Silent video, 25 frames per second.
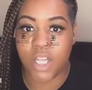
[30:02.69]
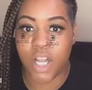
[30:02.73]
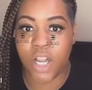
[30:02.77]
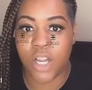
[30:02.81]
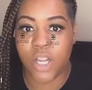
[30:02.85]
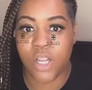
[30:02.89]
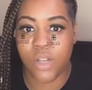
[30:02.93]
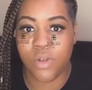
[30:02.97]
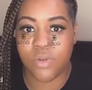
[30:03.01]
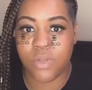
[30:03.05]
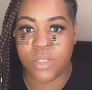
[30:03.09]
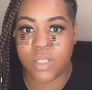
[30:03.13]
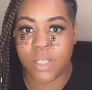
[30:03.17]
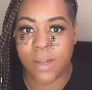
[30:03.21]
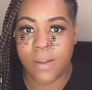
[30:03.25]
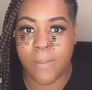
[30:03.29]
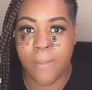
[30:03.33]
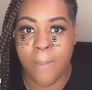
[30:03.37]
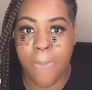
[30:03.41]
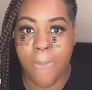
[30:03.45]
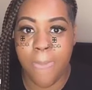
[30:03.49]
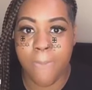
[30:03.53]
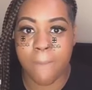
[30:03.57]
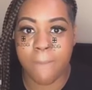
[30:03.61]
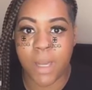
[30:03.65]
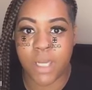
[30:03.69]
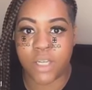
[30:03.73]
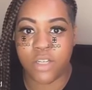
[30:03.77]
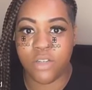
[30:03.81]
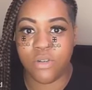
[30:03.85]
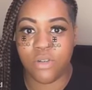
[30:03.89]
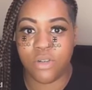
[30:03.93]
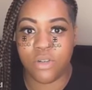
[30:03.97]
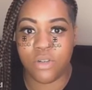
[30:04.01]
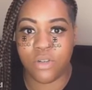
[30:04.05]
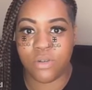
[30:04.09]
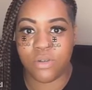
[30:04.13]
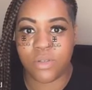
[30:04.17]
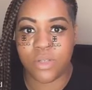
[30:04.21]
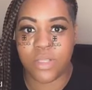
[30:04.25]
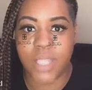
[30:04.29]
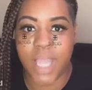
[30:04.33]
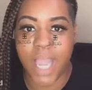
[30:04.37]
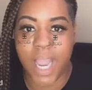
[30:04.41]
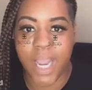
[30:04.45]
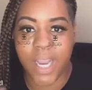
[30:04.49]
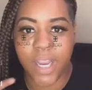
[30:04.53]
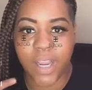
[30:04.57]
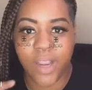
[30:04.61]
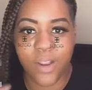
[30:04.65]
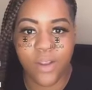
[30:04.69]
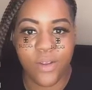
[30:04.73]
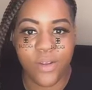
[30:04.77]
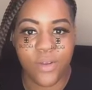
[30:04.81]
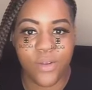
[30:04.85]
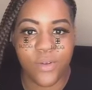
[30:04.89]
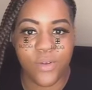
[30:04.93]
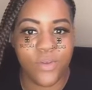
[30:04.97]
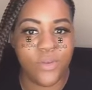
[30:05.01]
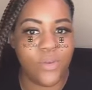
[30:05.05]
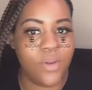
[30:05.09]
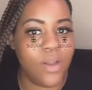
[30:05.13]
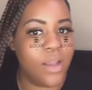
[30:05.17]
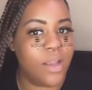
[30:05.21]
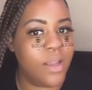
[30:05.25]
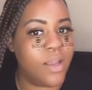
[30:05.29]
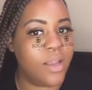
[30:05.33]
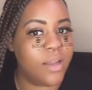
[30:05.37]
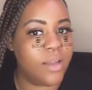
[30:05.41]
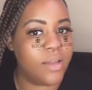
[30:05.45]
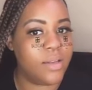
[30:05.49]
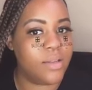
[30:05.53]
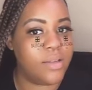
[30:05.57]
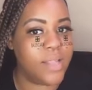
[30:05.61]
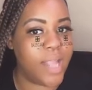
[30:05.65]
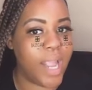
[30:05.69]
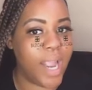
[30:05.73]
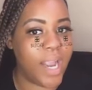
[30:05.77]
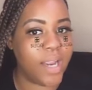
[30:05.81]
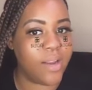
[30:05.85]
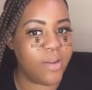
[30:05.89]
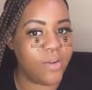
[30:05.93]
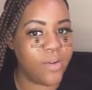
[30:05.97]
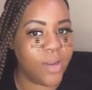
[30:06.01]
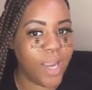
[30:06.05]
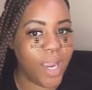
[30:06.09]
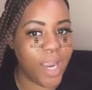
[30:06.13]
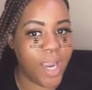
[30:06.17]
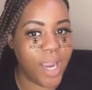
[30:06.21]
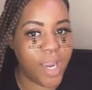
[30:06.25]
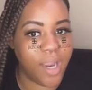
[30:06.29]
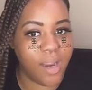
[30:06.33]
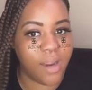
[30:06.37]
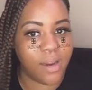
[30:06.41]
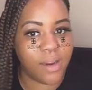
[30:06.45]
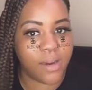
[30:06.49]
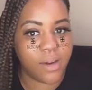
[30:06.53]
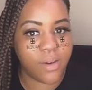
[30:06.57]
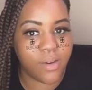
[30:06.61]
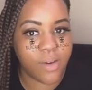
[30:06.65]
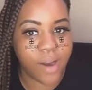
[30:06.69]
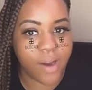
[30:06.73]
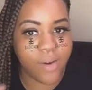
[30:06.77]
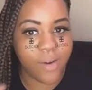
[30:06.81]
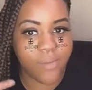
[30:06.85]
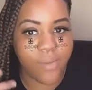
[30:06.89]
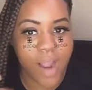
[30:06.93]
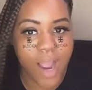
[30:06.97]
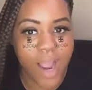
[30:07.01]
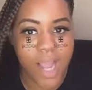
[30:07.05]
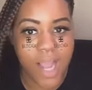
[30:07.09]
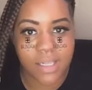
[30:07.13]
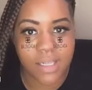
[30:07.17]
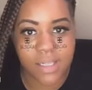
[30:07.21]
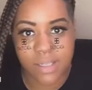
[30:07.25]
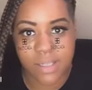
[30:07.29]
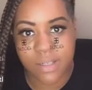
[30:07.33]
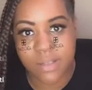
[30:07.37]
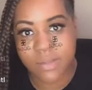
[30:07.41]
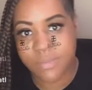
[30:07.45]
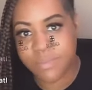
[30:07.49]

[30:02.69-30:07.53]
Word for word: using my Juju Juice. Thank you. Thank you, King. Grand Rising.